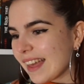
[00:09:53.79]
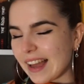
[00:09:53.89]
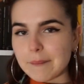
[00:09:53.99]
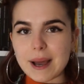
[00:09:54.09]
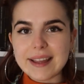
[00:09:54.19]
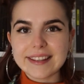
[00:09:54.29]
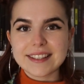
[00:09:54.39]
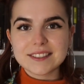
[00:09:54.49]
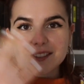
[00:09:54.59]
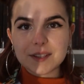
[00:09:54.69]
I'm
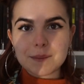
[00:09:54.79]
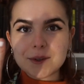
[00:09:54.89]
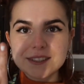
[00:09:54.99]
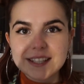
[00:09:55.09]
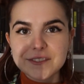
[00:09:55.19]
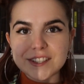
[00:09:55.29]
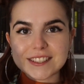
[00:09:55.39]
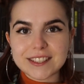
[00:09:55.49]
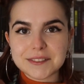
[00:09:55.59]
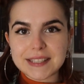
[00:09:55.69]
adding to the
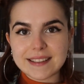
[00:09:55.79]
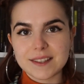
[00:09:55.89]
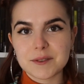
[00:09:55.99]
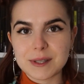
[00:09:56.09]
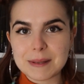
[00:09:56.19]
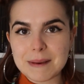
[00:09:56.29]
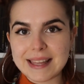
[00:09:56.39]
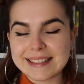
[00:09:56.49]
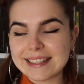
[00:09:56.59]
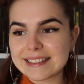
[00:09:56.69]
multiverse of Sally Rooney
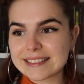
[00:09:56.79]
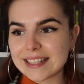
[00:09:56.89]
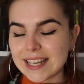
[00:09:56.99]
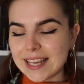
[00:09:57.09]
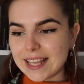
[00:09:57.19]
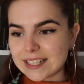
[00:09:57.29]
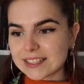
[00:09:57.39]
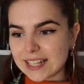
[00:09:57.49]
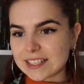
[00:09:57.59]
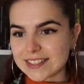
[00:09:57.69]
madness and
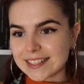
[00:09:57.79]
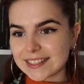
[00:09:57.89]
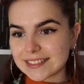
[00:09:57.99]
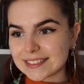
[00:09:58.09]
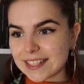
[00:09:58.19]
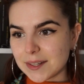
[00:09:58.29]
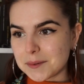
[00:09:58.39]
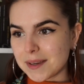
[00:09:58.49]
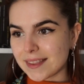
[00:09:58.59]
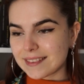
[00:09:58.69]
connections
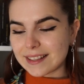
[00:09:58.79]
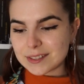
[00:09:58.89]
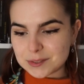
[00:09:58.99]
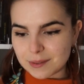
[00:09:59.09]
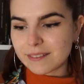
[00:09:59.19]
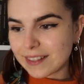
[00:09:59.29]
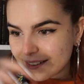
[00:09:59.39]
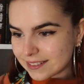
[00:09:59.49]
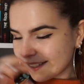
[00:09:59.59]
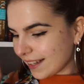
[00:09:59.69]
with Taylor Swift,
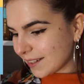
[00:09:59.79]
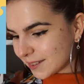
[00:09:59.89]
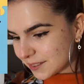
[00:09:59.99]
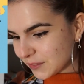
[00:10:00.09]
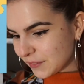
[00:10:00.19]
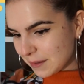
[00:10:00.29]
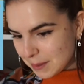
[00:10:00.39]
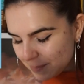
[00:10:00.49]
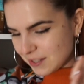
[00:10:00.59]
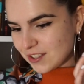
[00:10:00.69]
Harry Styles,
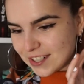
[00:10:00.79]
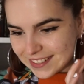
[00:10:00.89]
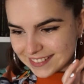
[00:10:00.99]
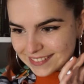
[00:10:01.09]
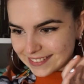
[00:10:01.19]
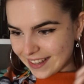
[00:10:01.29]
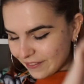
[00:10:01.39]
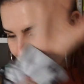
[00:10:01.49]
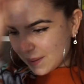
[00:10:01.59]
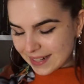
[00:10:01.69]
Phoebe Bridgers,
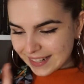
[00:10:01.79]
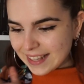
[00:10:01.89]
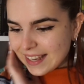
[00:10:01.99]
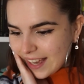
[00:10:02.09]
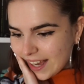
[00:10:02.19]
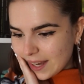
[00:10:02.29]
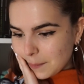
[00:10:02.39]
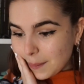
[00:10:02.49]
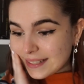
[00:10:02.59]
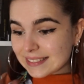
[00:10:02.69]
everyone,
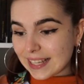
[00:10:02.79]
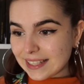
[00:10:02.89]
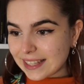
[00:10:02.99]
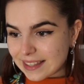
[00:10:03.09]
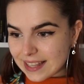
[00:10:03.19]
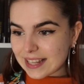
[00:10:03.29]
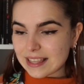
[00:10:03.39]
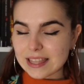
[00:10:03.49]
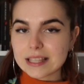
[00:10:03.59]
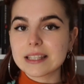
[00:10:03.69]
by saying
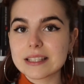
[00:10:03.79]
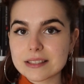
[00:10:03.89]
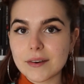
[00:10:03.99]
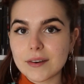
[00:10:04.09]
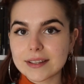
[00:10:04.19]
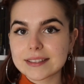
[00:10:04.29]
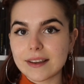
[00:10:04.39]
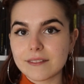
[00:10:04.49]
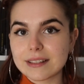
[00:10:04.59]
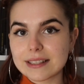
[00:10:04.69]
I think this song is
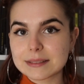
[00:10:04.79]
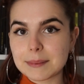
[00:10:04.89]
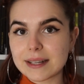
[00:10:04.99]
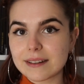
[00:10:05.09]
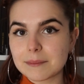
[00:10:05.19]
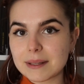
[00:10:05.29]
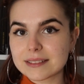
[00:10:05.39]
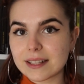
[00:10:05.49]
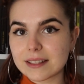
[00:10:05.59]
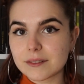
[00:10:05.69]
heavily inspired by
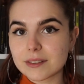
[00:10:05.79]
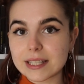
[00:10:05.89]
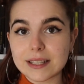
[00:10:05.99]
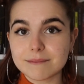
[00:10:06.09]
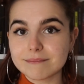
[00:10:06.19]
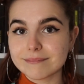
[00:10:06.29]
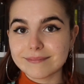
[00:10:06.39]
Sally Rooney.